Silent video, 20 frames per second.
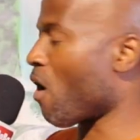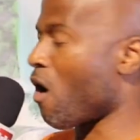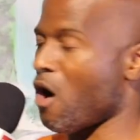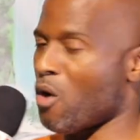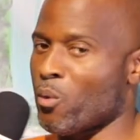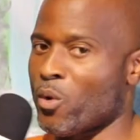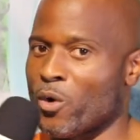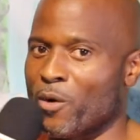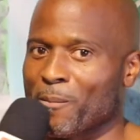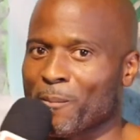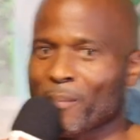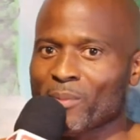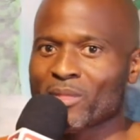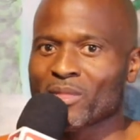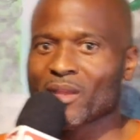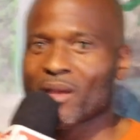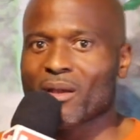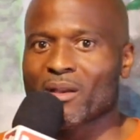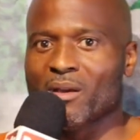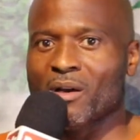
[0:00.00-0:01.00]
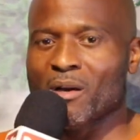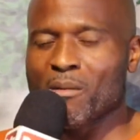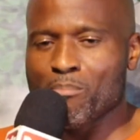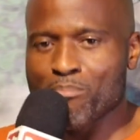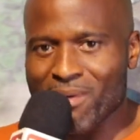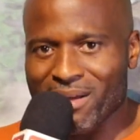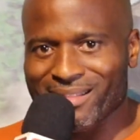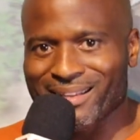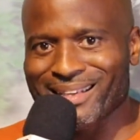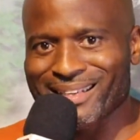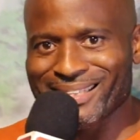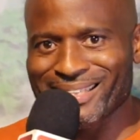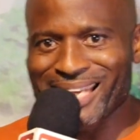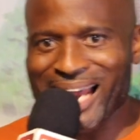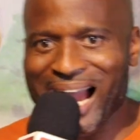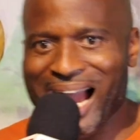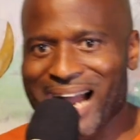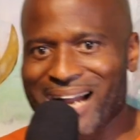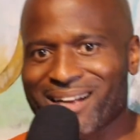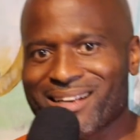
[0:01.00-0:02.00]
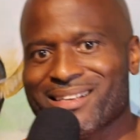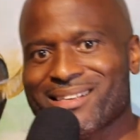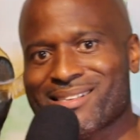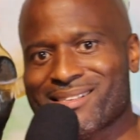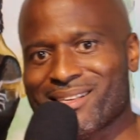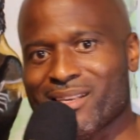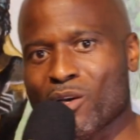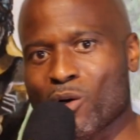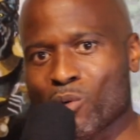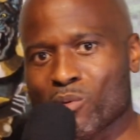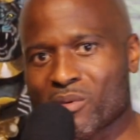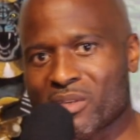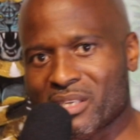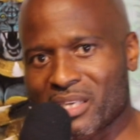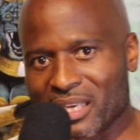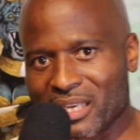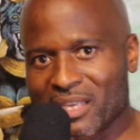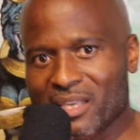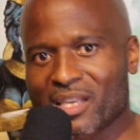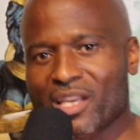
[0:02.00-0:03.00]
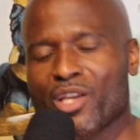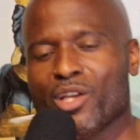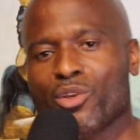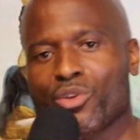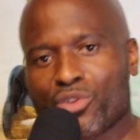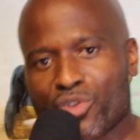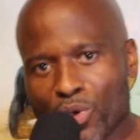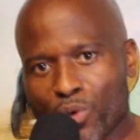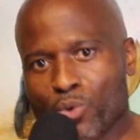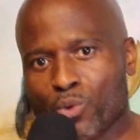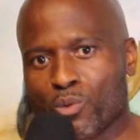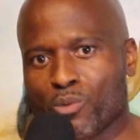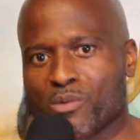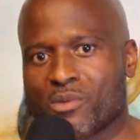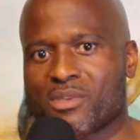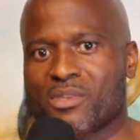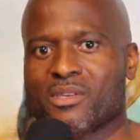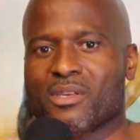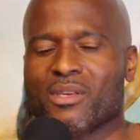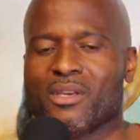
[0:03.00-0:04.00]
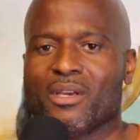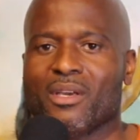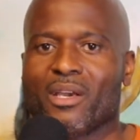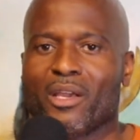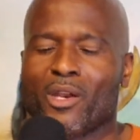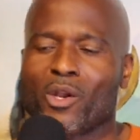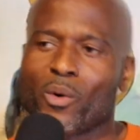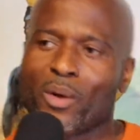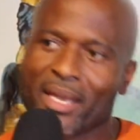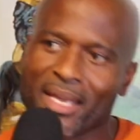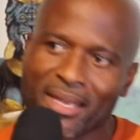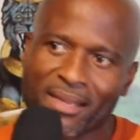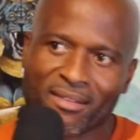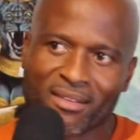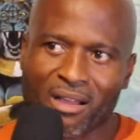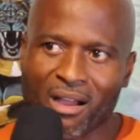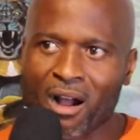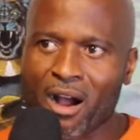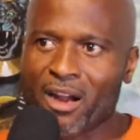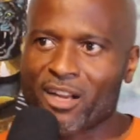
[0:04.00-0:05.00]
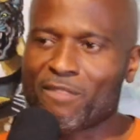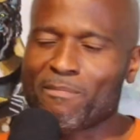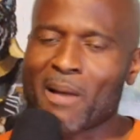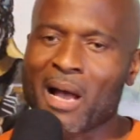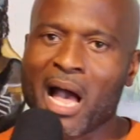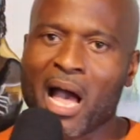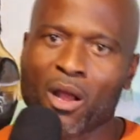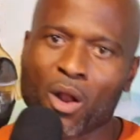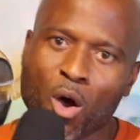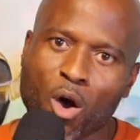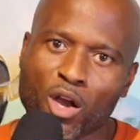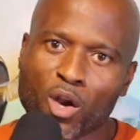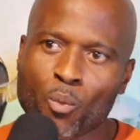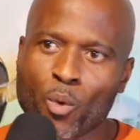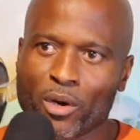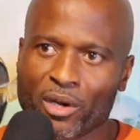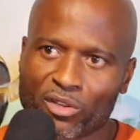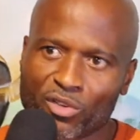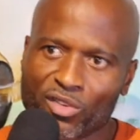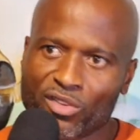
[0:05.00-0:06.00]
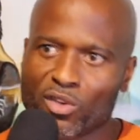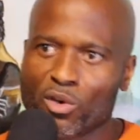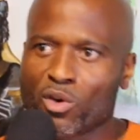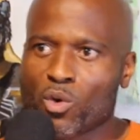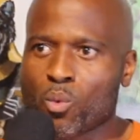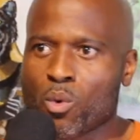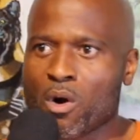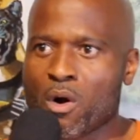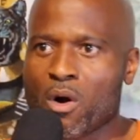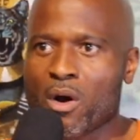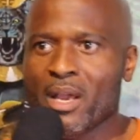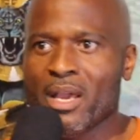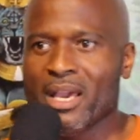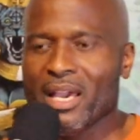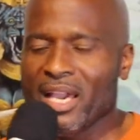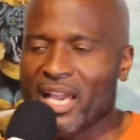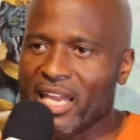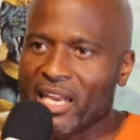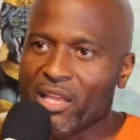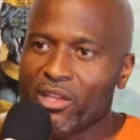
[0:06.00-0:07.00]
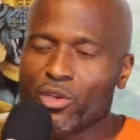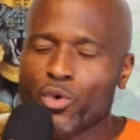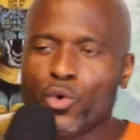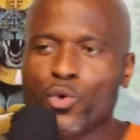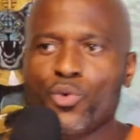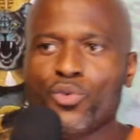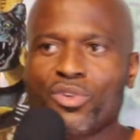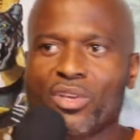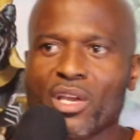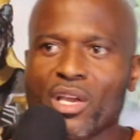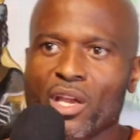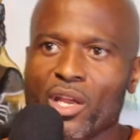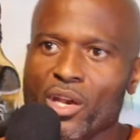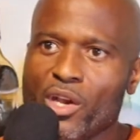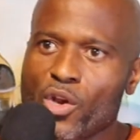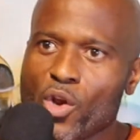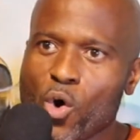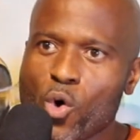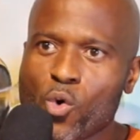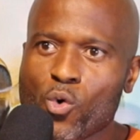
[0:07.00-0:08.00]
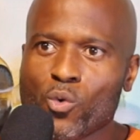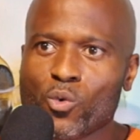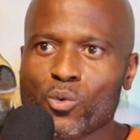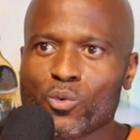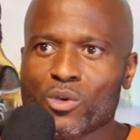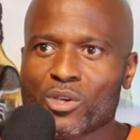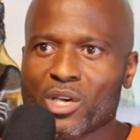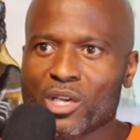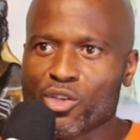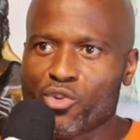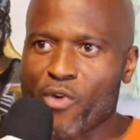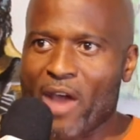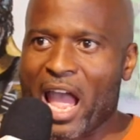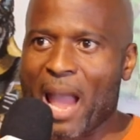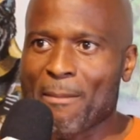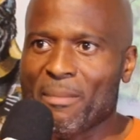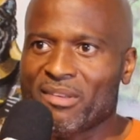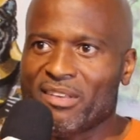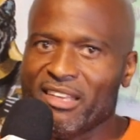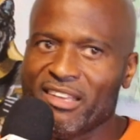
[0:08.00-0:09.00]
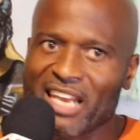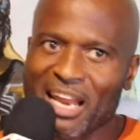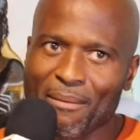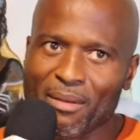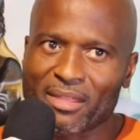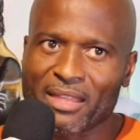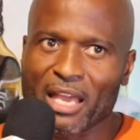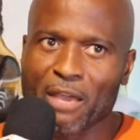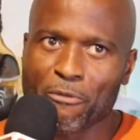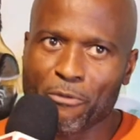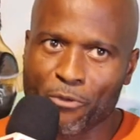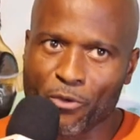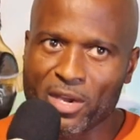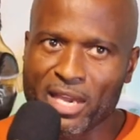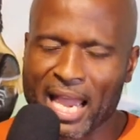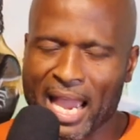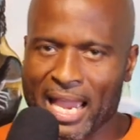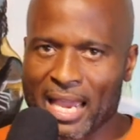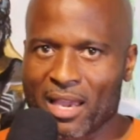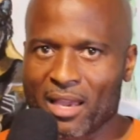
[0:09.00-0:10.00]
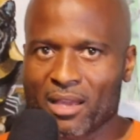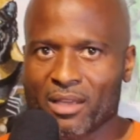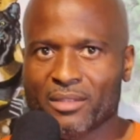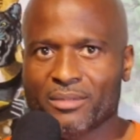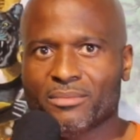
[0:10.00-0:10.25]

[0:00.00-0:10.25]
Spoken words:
artwork. Brother Doc, C-O-T, Tunes, you know, he's the artist behind all the work that you see on the wall. He didn't use no contractments. He did everything freehand.